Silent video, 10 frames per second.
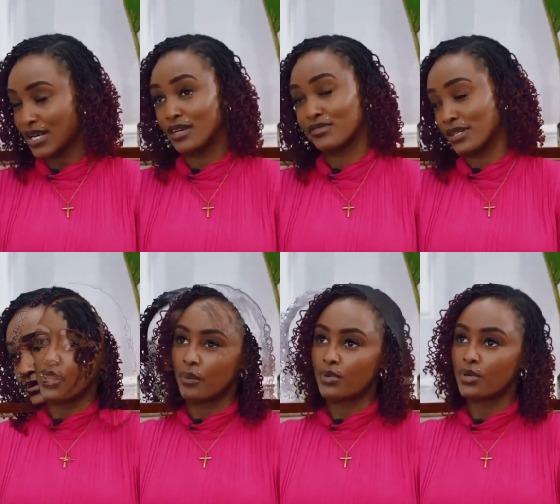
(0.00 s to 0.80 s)

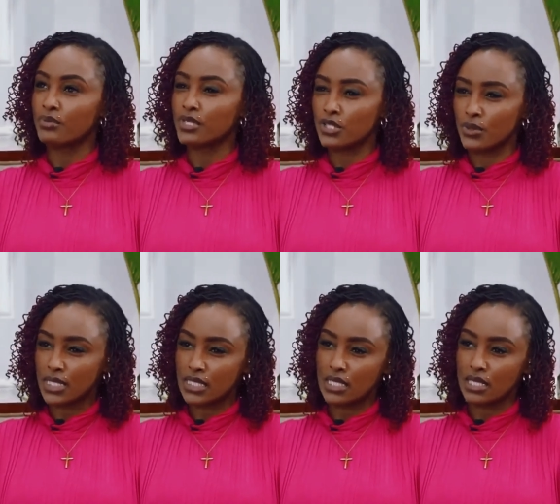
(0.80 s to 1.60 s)
ever.
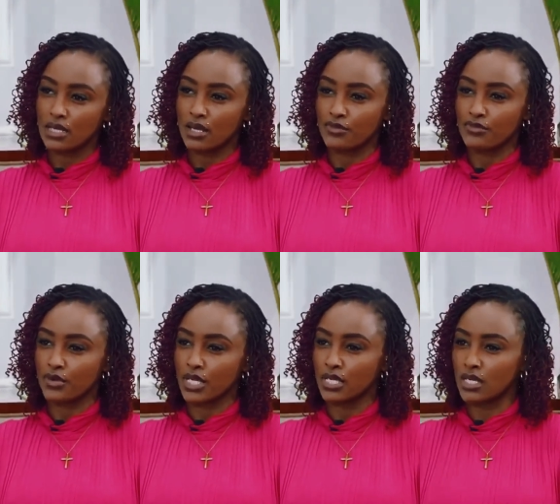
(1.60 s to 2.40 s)
Promiscuity and
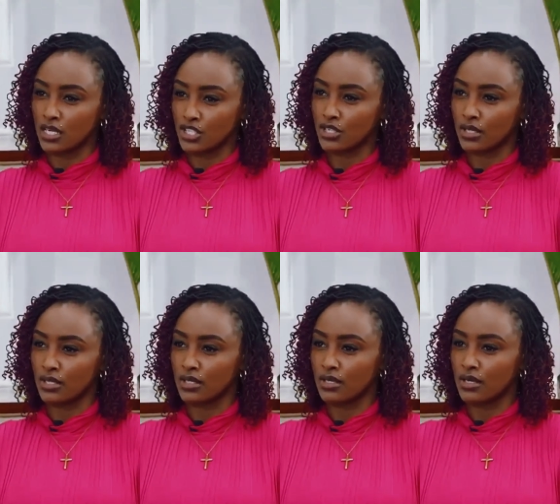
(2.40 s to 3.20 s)

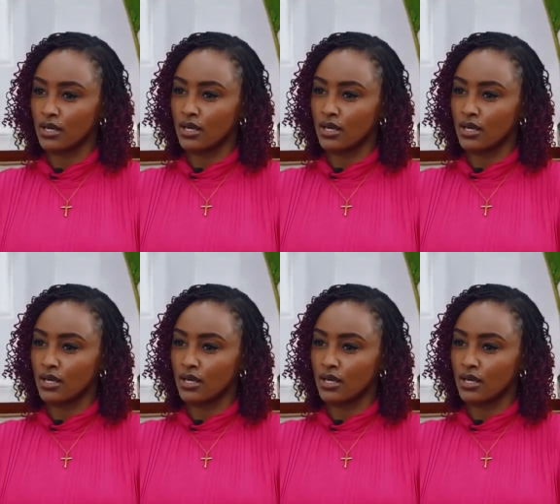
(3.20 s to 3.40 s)
fornication